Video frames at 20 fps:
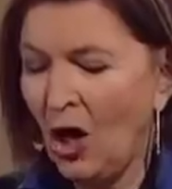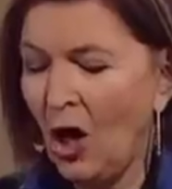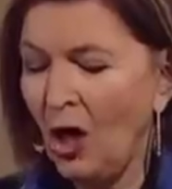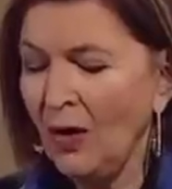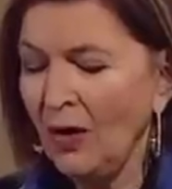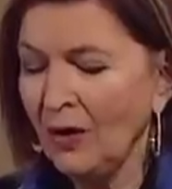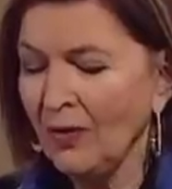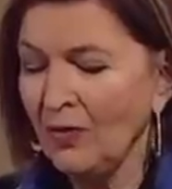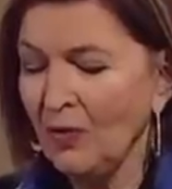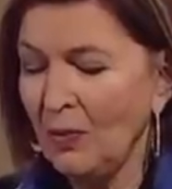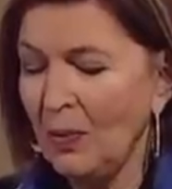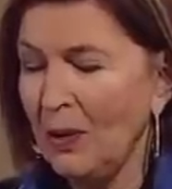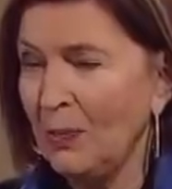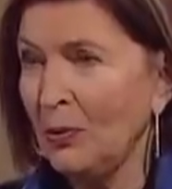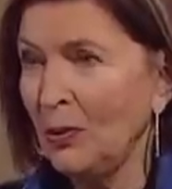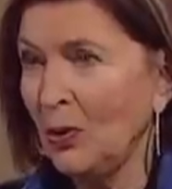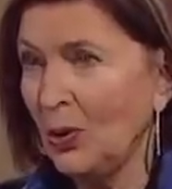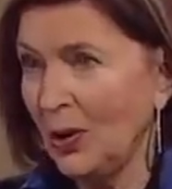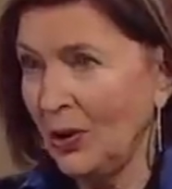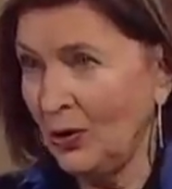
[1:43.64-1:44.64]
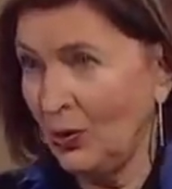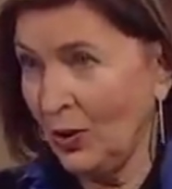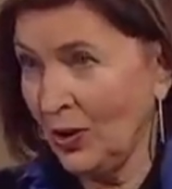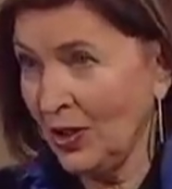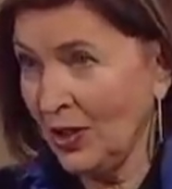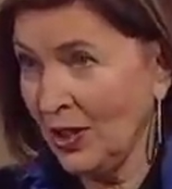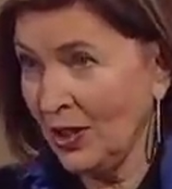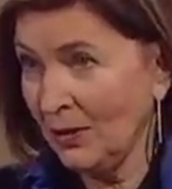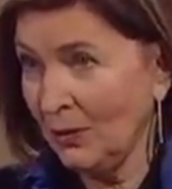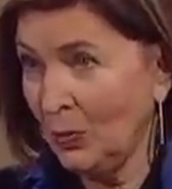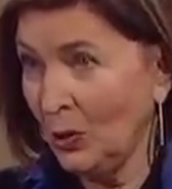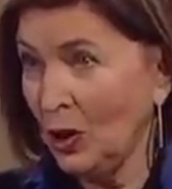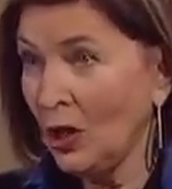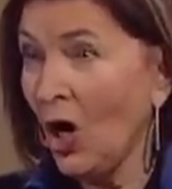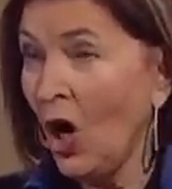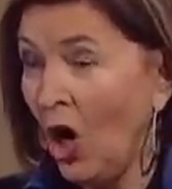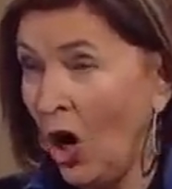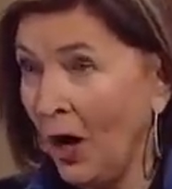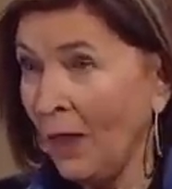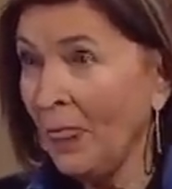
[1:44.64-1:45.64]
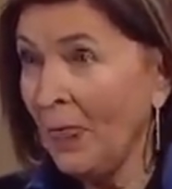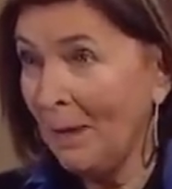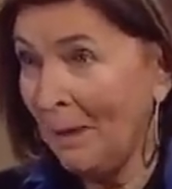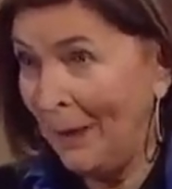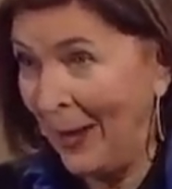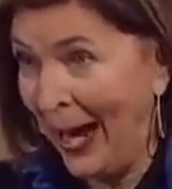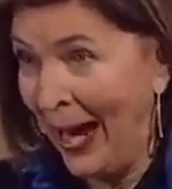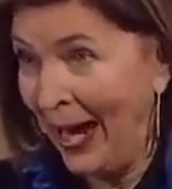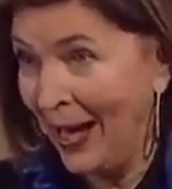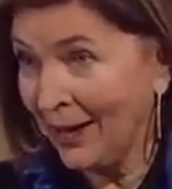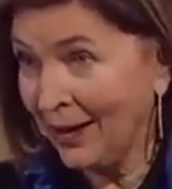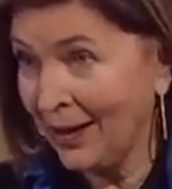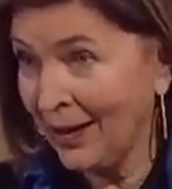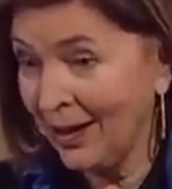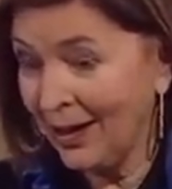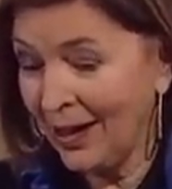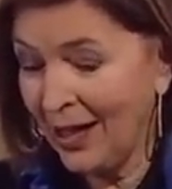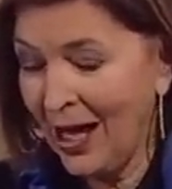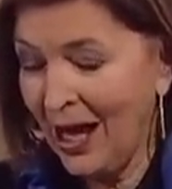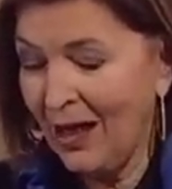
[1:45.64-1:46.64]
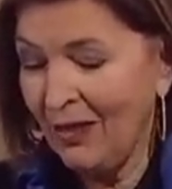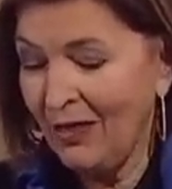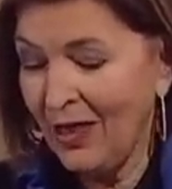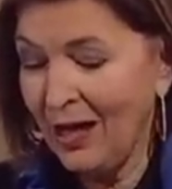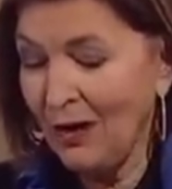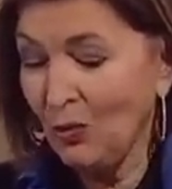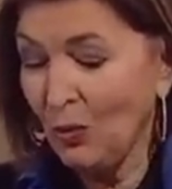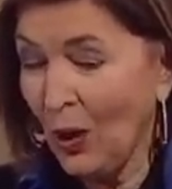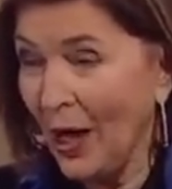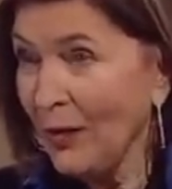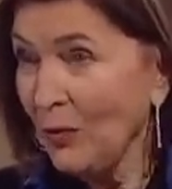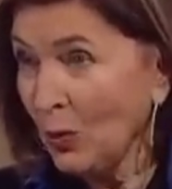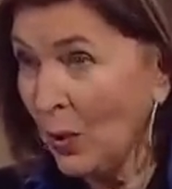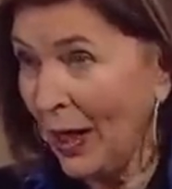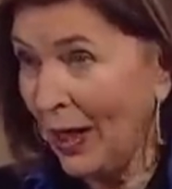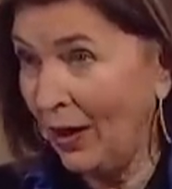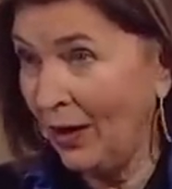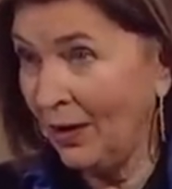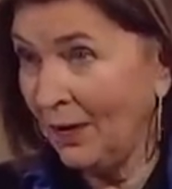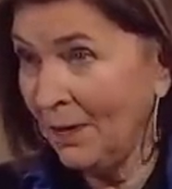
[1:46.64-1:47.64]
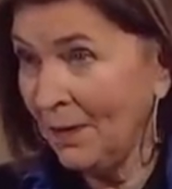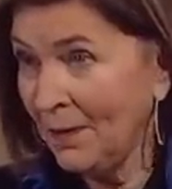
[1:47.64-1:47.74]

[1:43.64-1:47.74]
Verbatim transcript: all of the people who endorse this book on the back, mm -hmm. they write well.